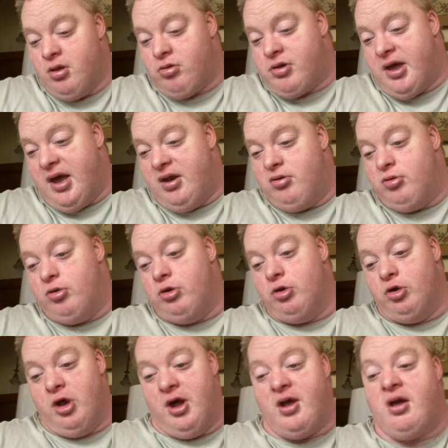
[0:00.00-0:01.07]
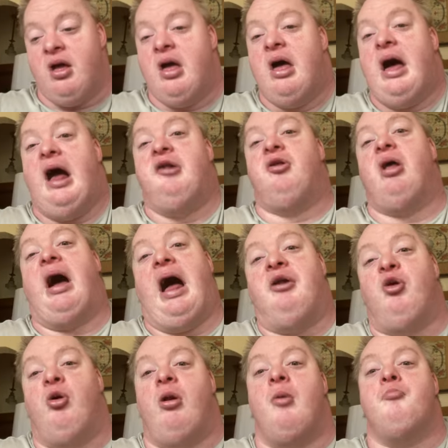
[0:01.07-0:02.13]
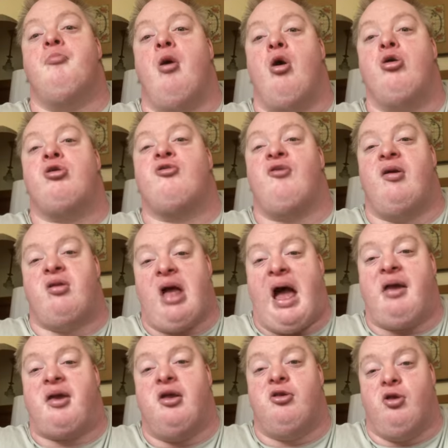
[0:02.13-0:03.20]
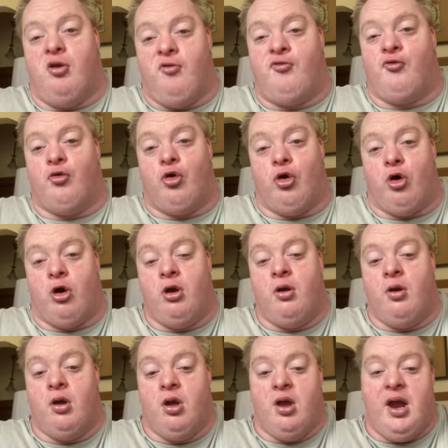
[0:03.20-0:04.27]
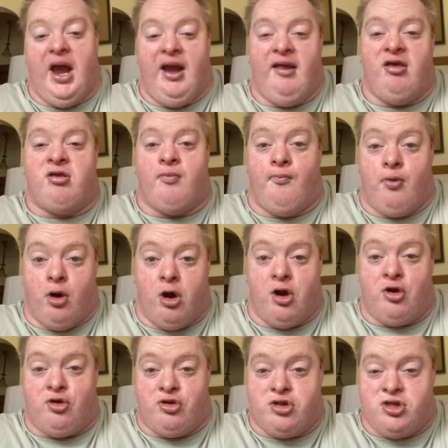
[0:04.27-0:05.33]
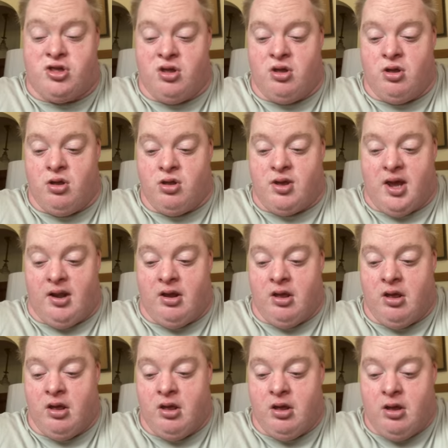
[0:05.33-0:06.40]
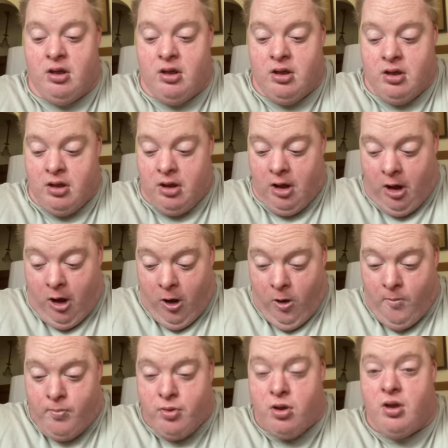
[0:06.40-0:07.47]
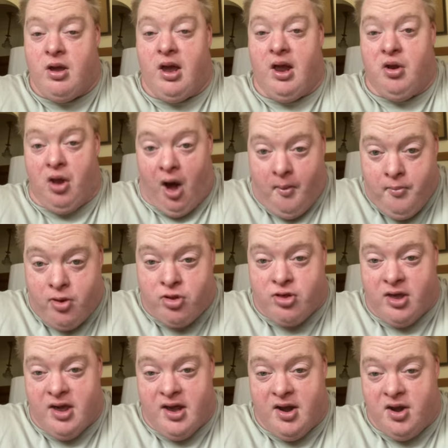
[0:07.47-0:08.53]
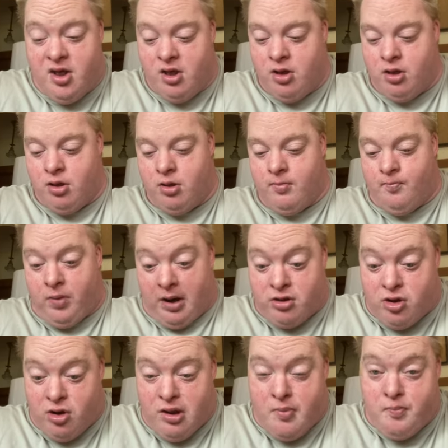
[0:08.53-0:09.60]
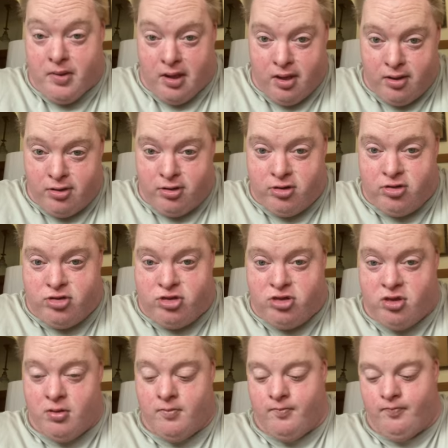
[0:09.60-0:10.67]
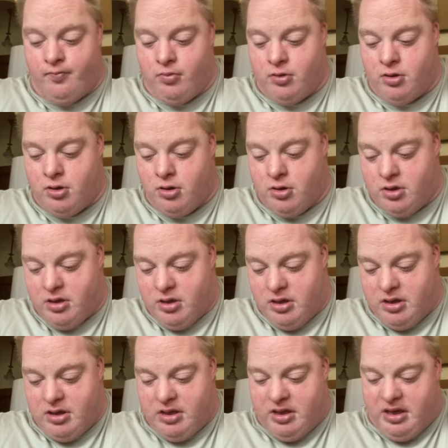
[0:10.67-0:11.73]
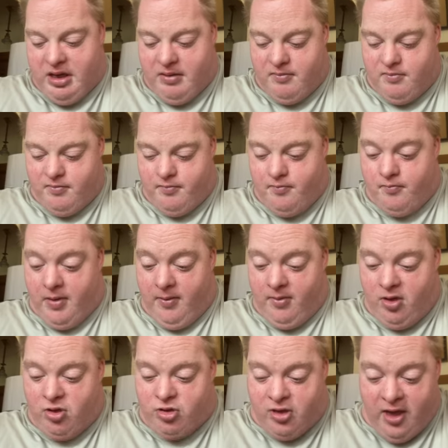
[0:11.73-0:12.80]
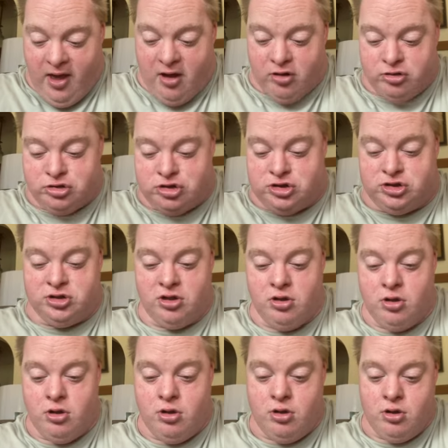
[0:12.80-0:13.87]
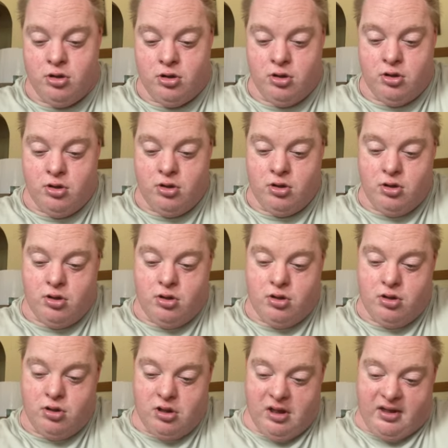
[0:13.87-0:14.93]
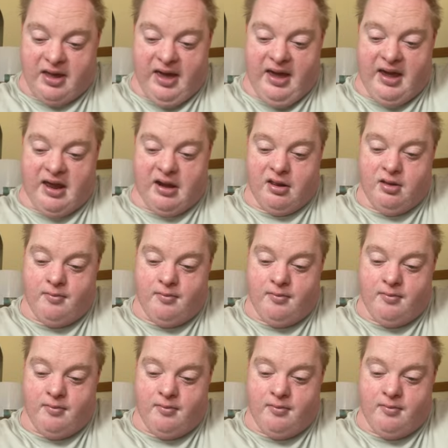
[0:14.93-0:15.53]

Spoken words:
Okay, look, I do the most things I can do for any sports can help in others in Special Olympics. It may be sales again.